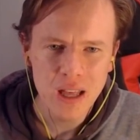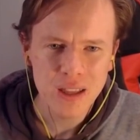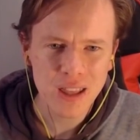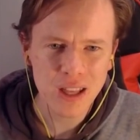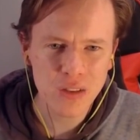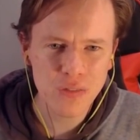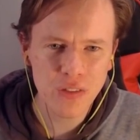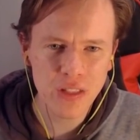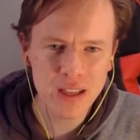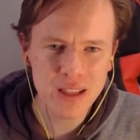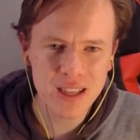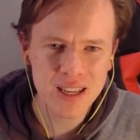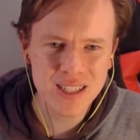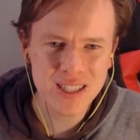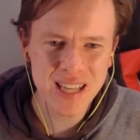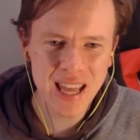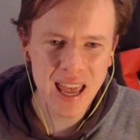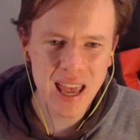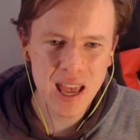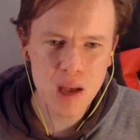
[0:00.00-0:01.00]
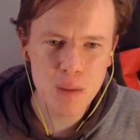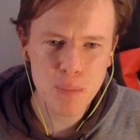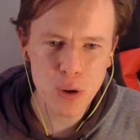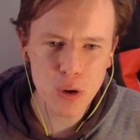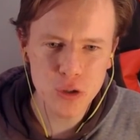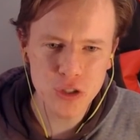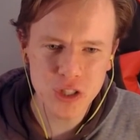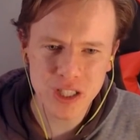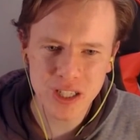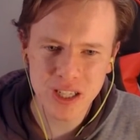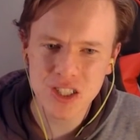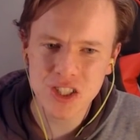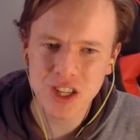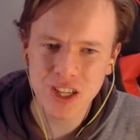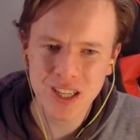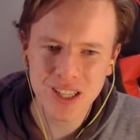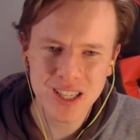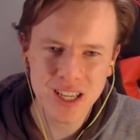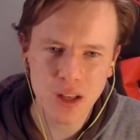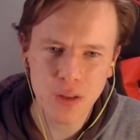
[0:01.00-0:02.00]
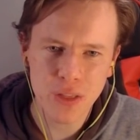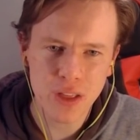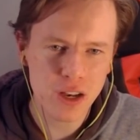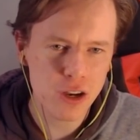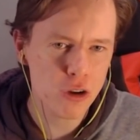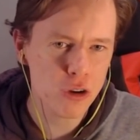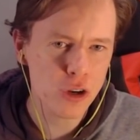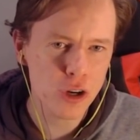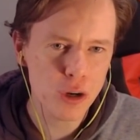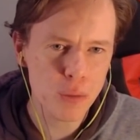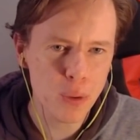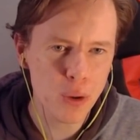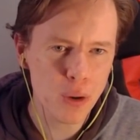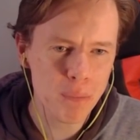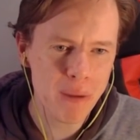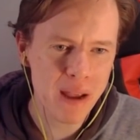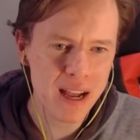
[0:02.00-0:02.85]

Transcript: Thankfully, these are air bows, and as you can tell, they're not going to put a